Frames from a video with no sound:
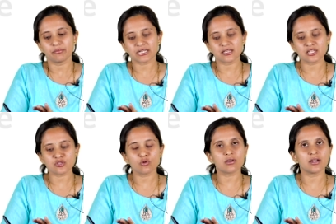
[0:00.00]
but there
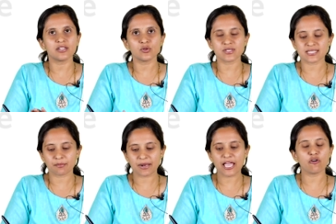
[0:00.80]
is no continuous
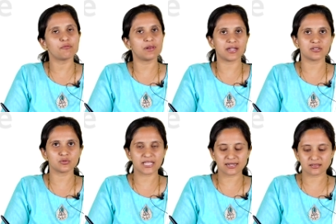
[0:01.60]
supply of blood
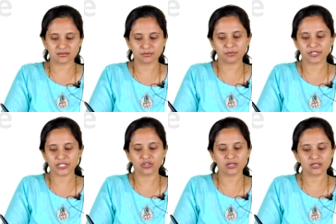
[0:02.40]
to that
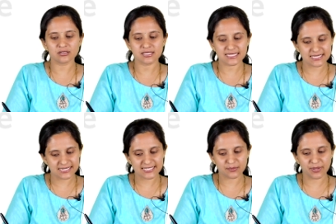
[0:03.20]
particular
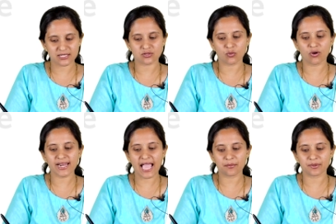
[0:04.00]
cystic space. So
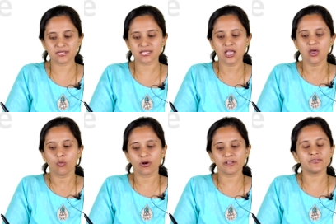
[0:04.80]
what happens,
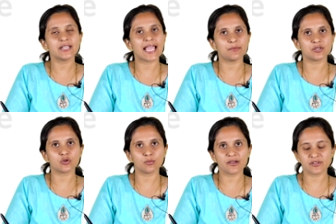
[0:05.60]
whatever
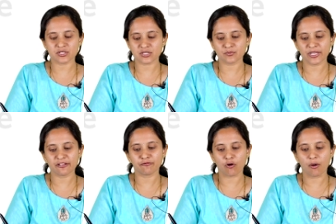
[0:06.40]
hematoma which is
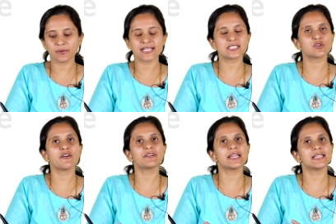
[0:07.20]
being formed, instead
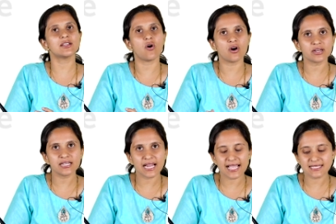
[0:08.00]
of getting
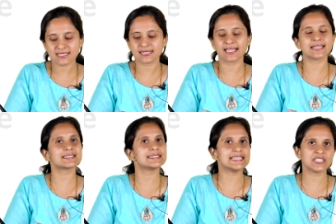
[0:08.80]
organized, it
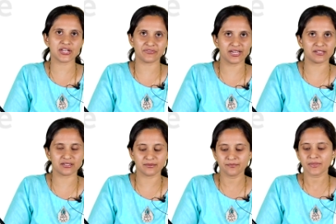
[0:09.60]
gets
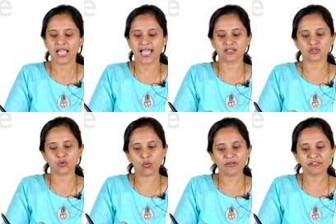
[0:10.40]
degenerated. And
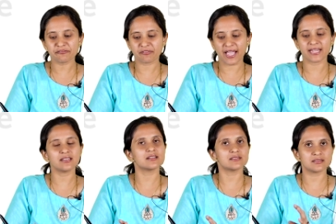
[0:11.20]
so what we
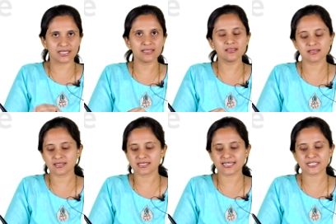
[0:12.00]
find in the
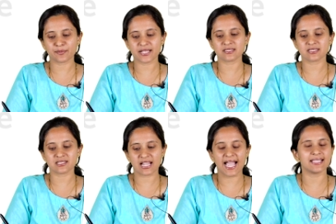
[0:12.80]
cystic space
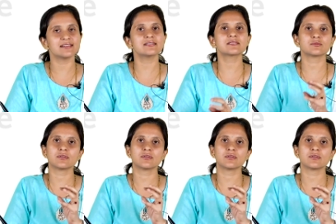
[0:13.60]
is either